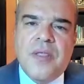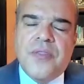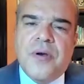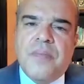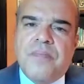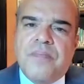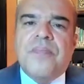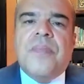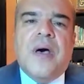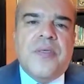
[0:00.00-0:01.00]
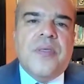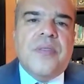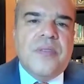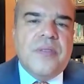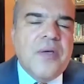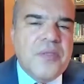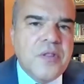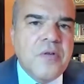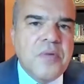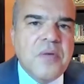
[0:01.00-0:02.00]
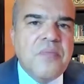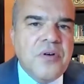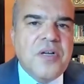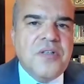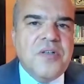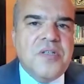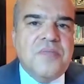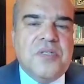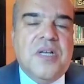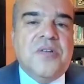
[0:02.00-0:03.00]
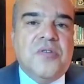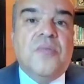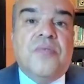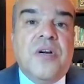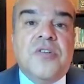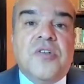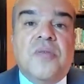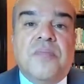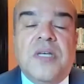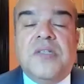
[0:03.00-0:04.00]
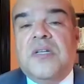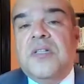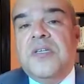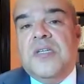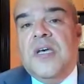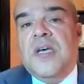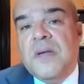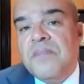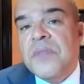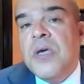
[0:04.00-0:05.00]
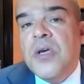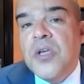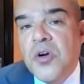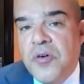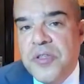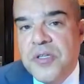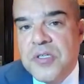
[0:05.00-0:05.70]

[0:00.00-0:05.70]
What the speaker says: they're, I, I think they're being put under substantial pressure, basically saying, you're in this